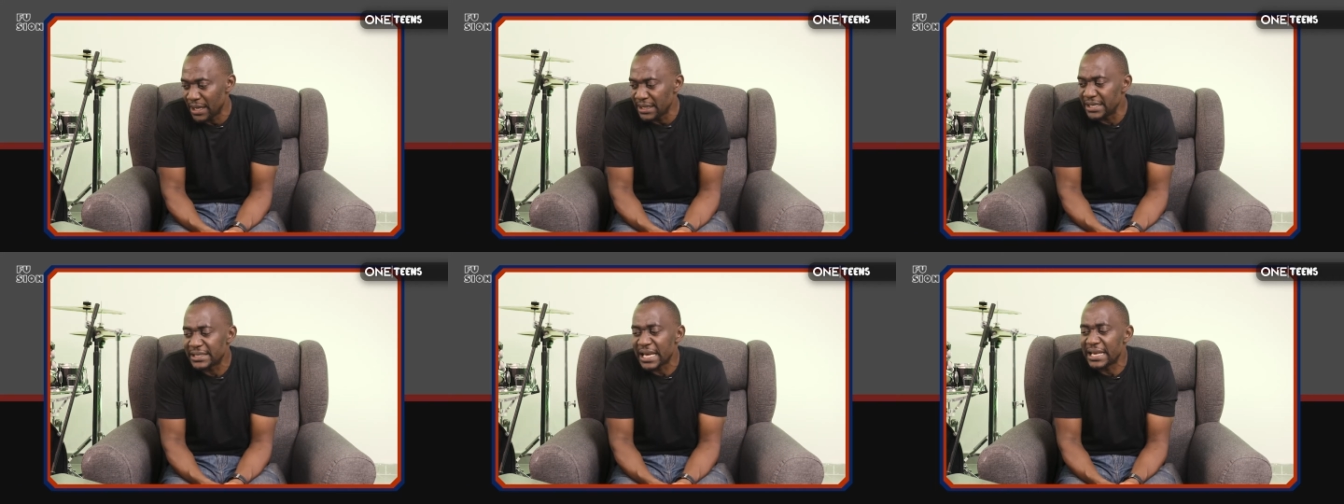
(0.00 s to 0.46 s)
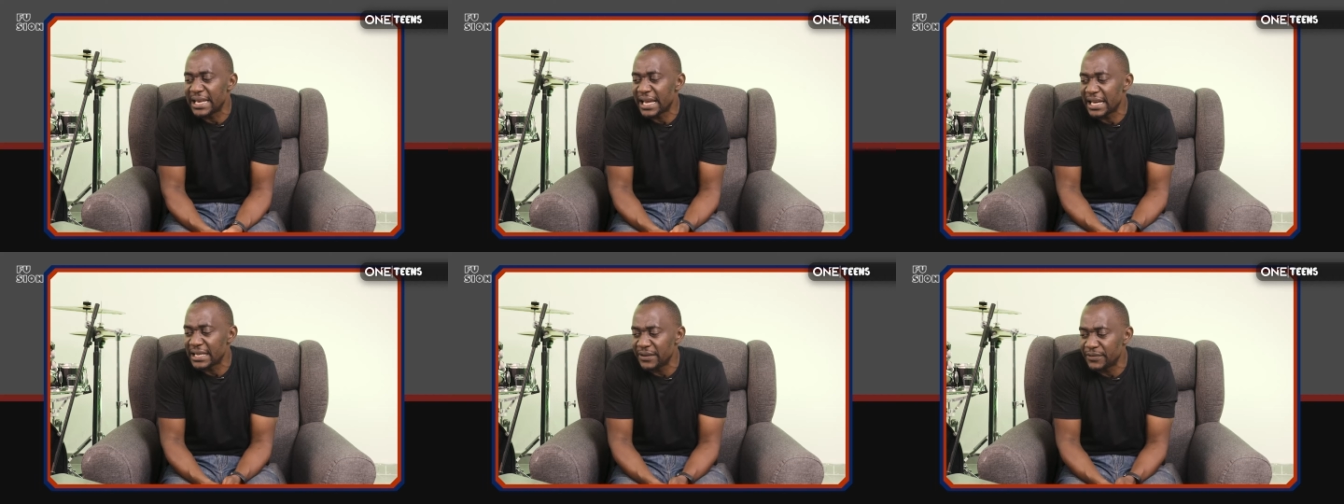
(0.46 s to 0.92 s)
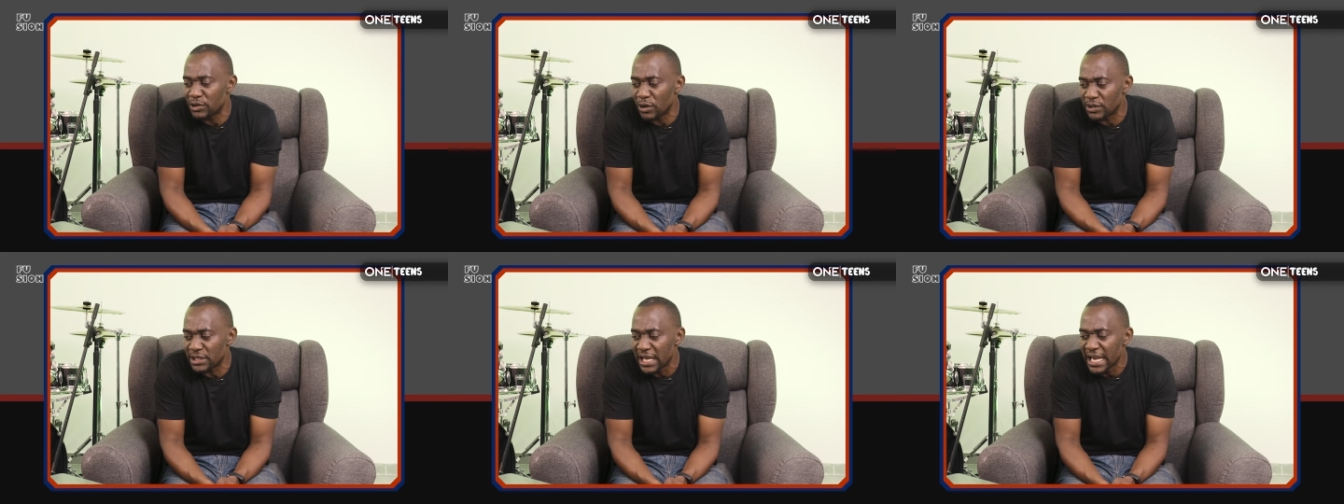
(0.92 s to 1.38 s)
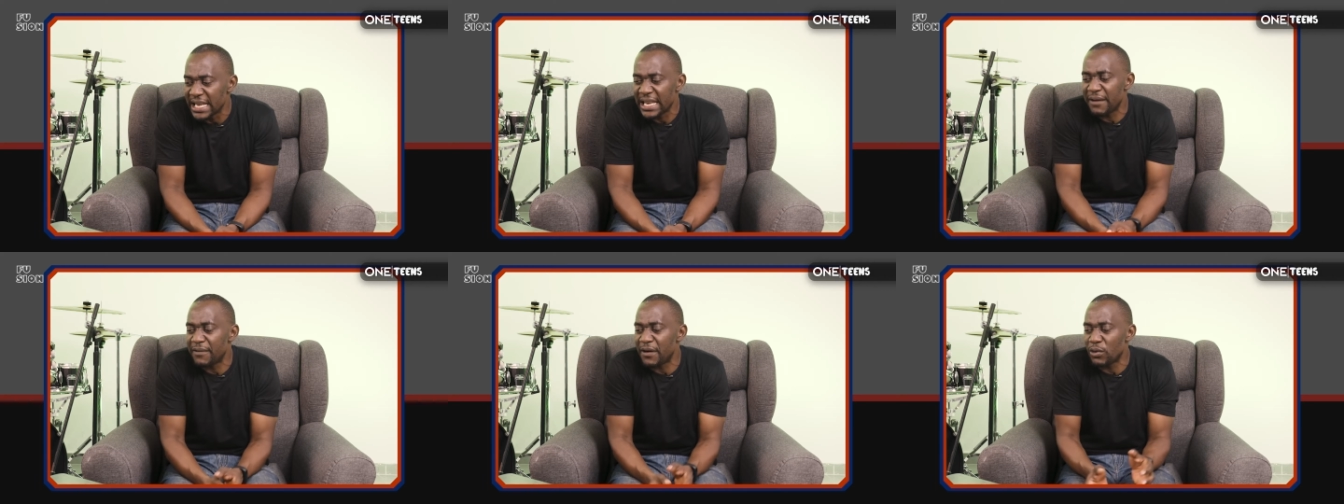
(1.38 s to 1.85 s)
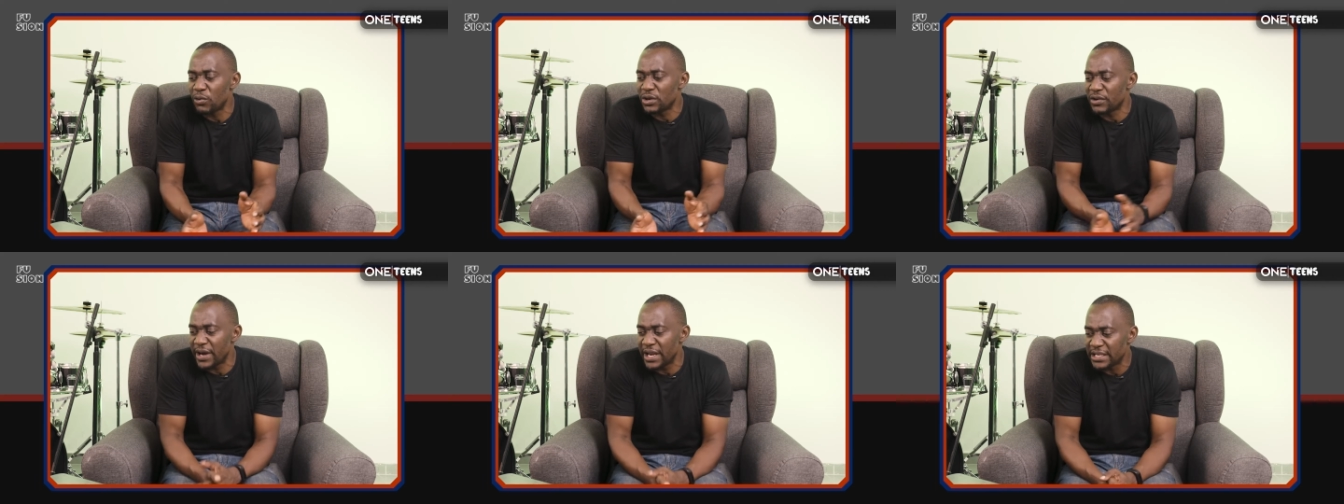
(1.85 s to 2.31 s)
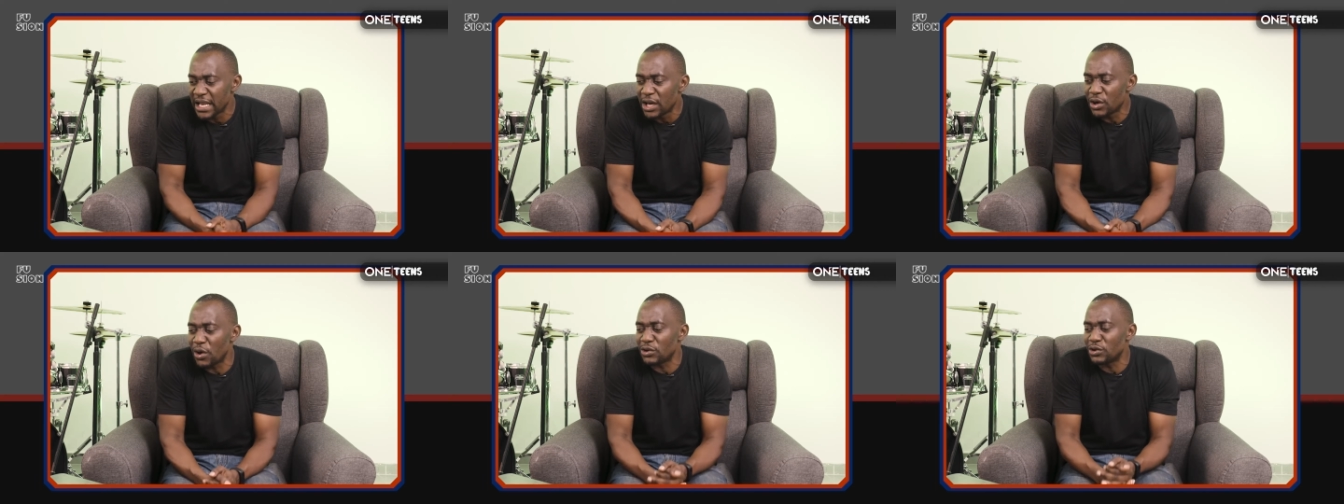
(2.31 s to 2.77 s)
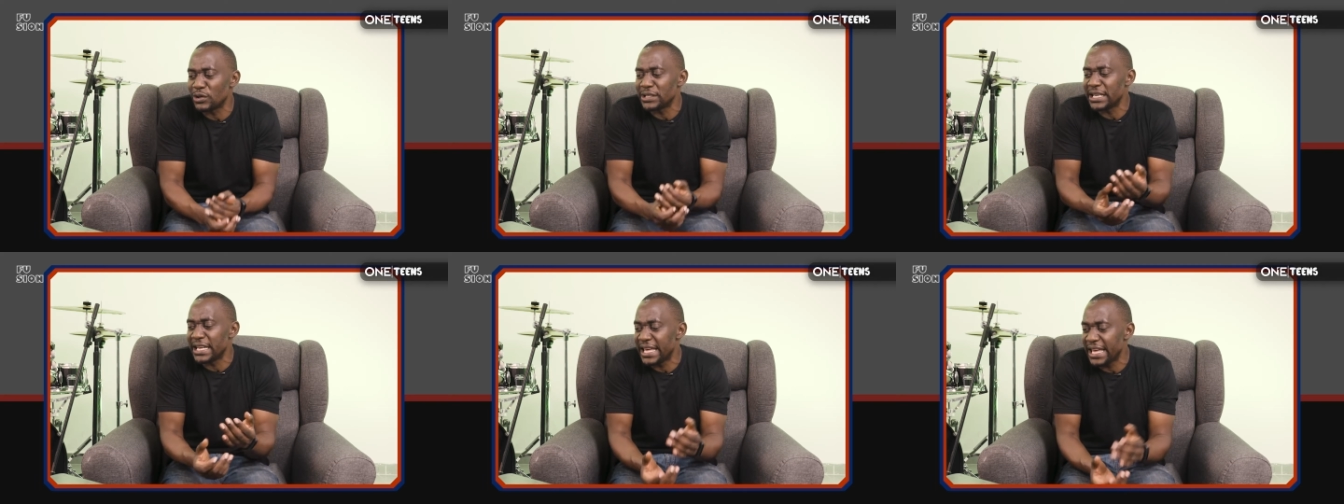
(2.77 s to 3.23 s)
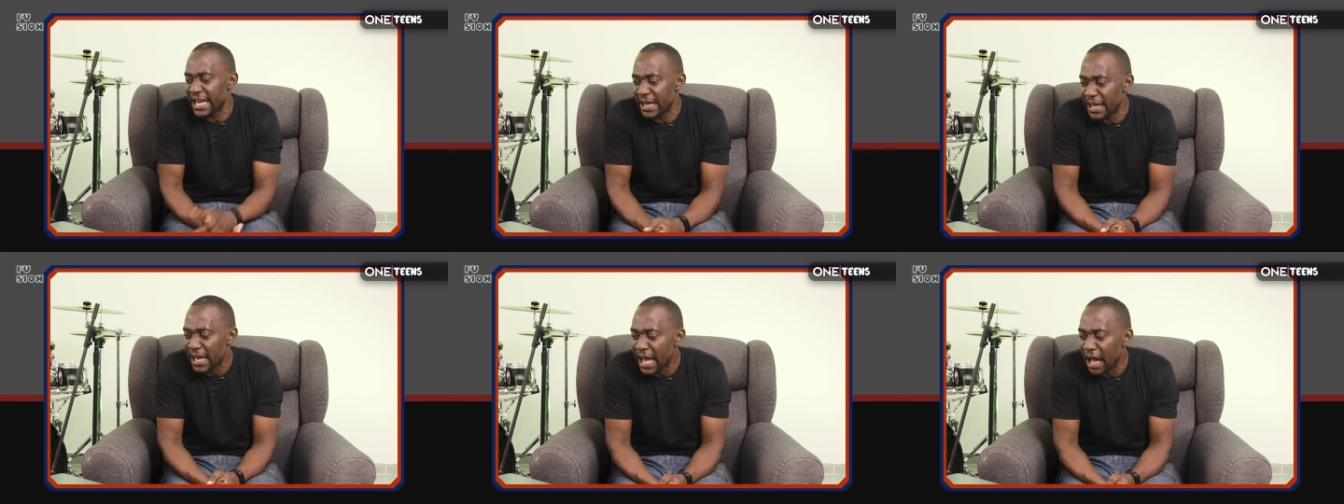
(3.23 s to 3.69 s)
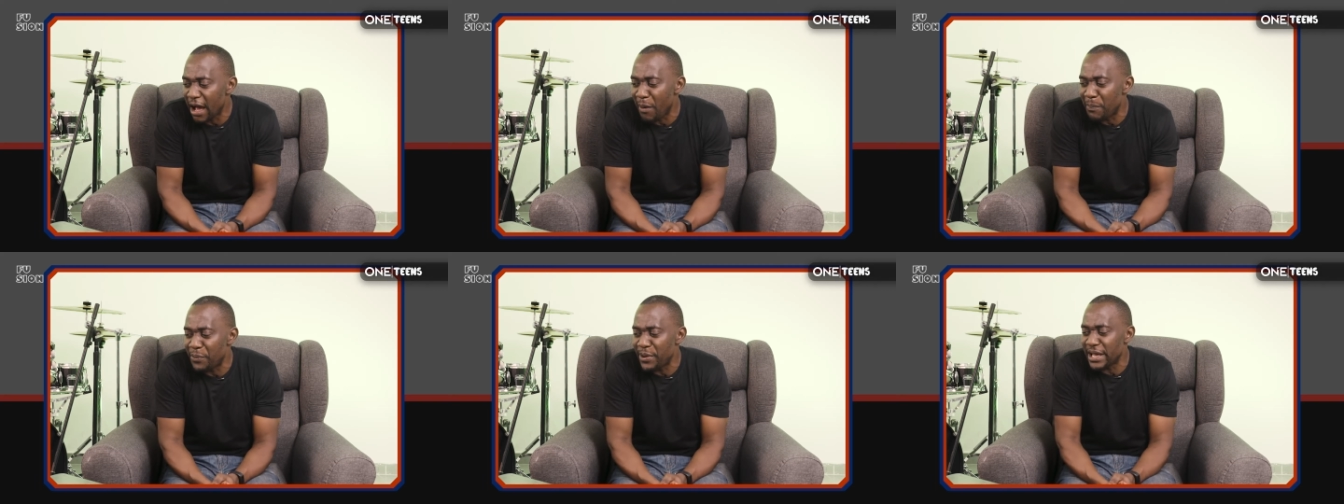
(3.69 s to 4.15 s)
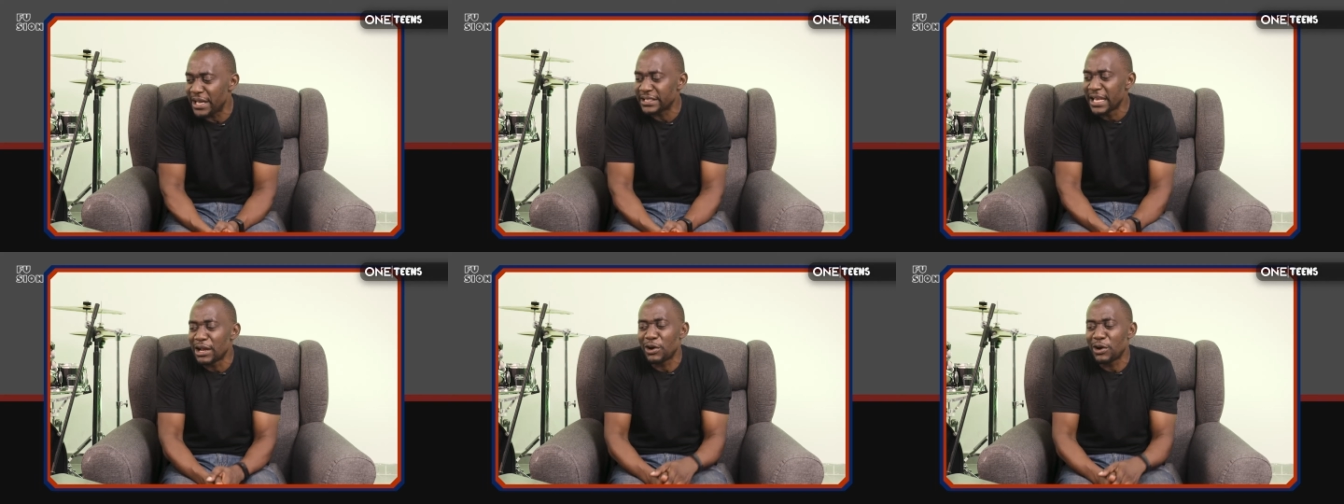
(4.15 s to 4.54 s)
These are negative thoughts. Never good grades. God doesn't hear our prayers.